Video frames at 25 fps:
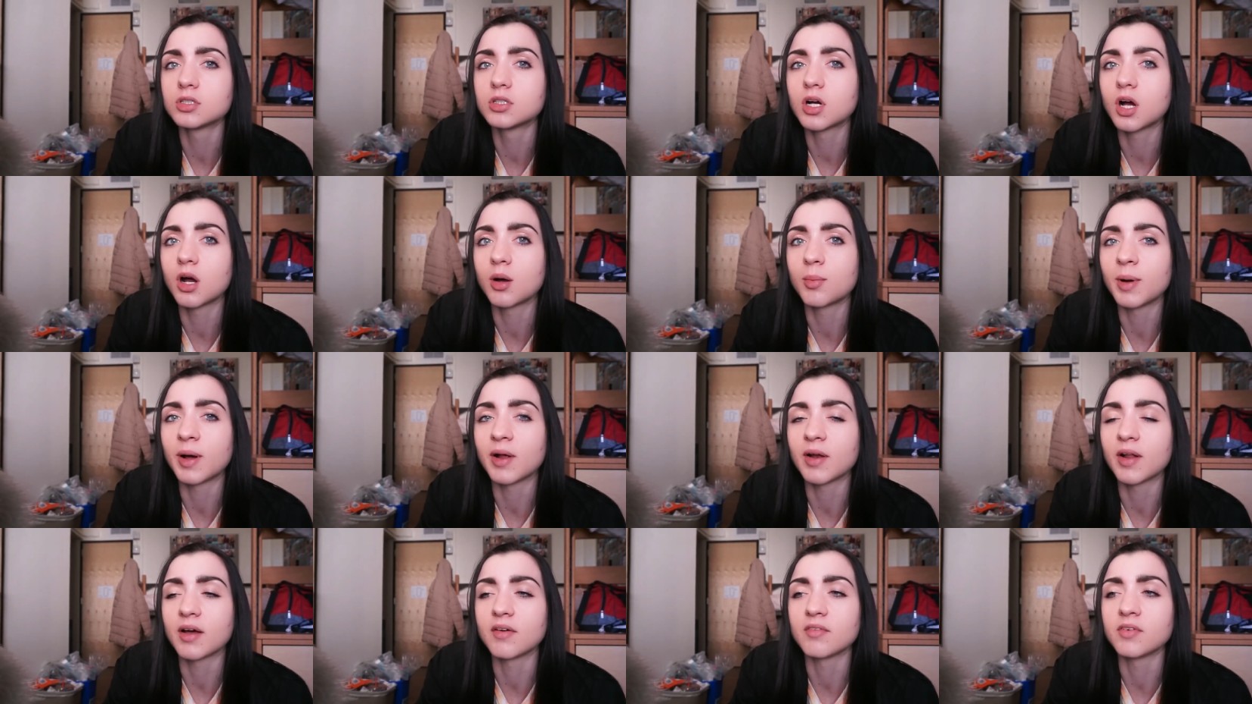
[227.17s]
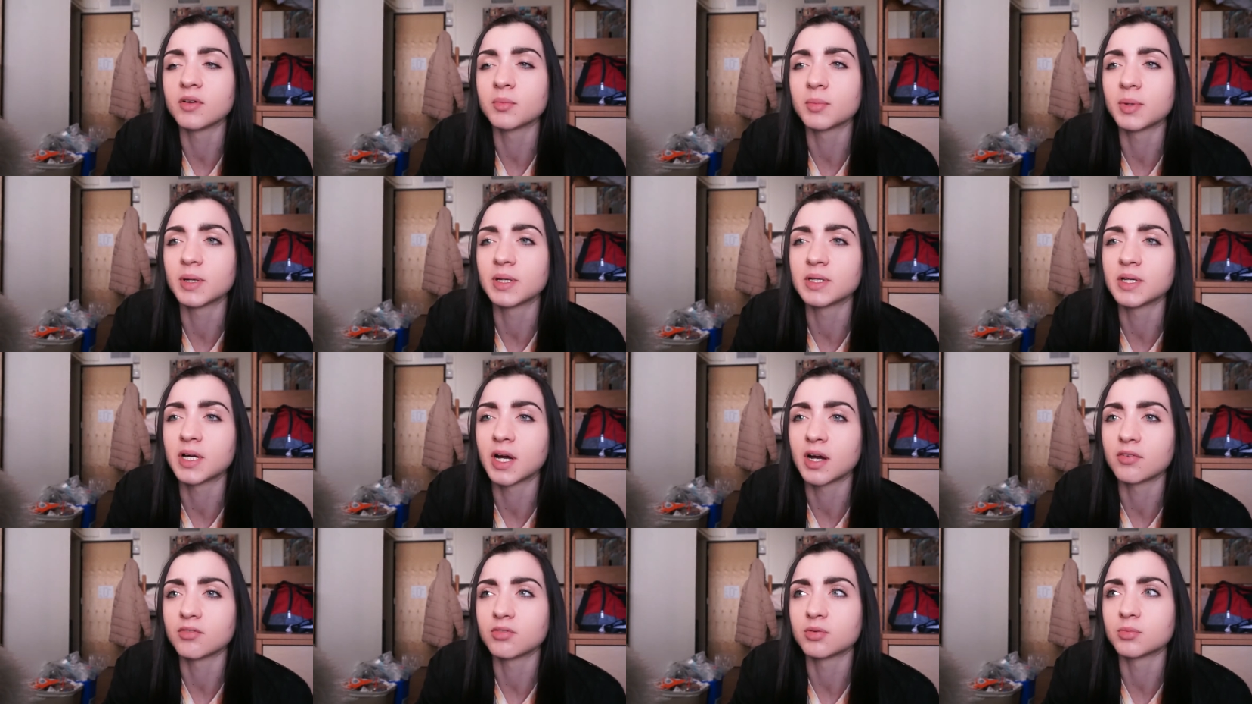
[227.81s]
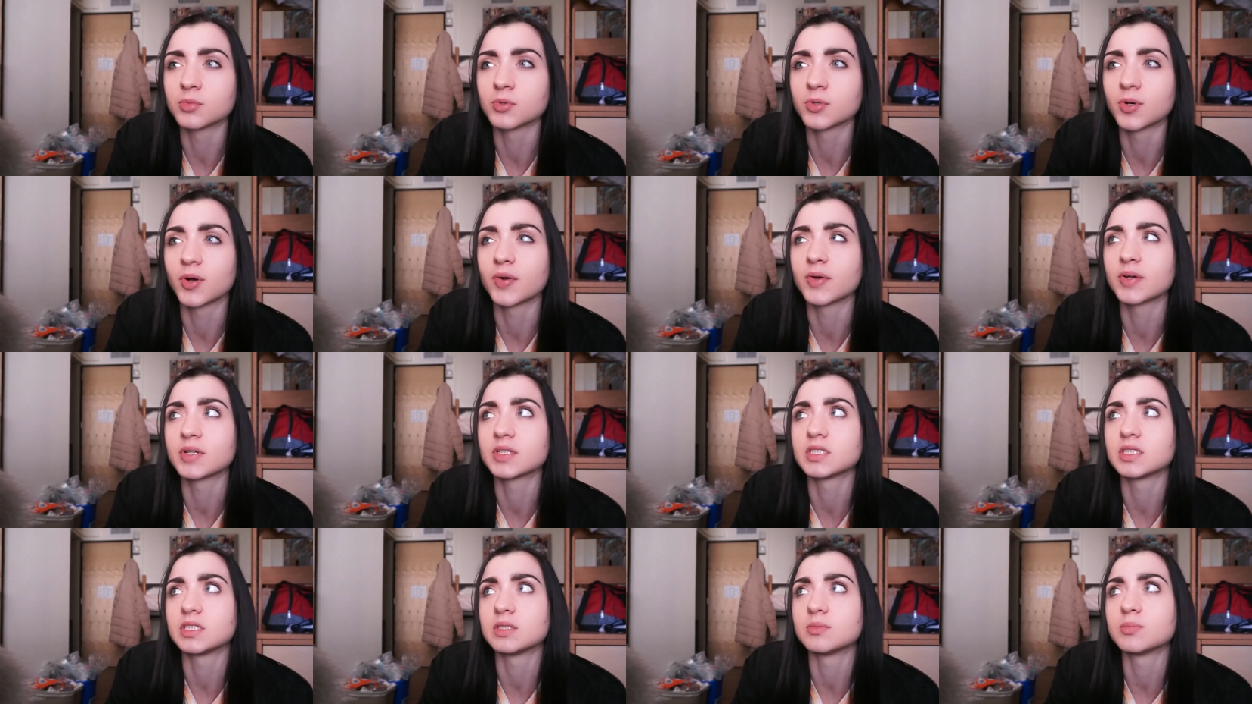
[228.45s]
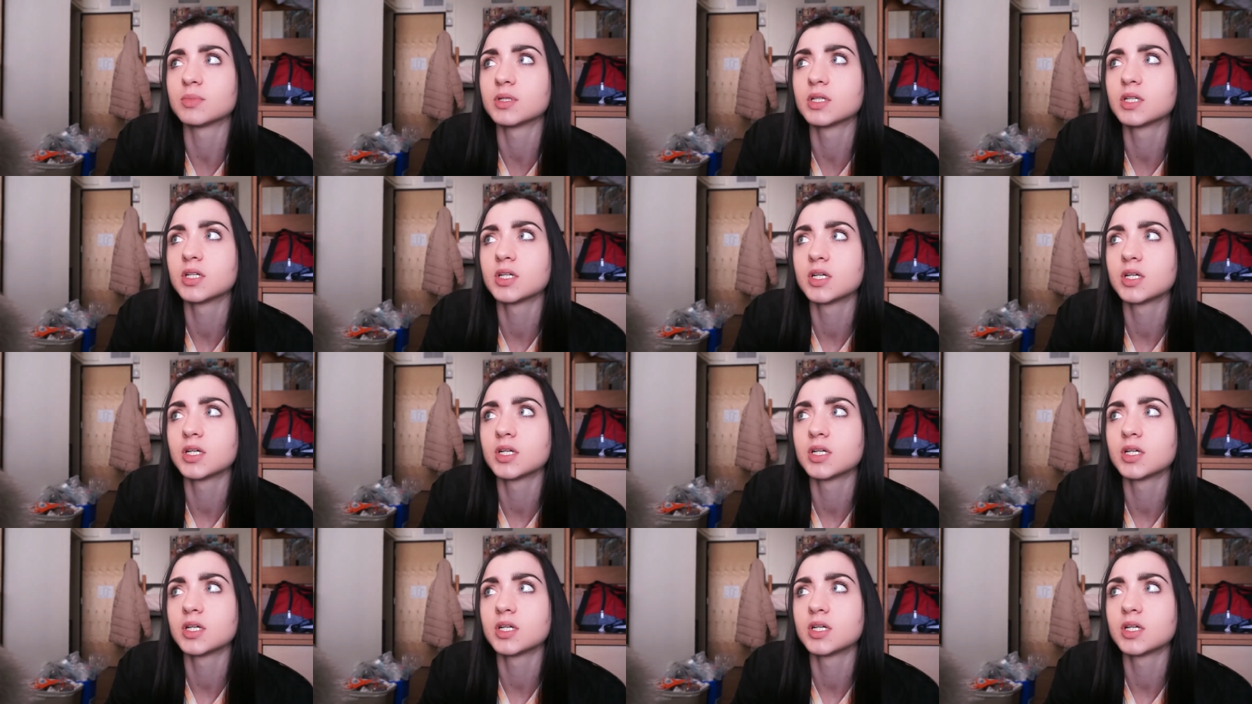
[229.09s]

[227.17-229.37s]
about having been cut from the rowing team.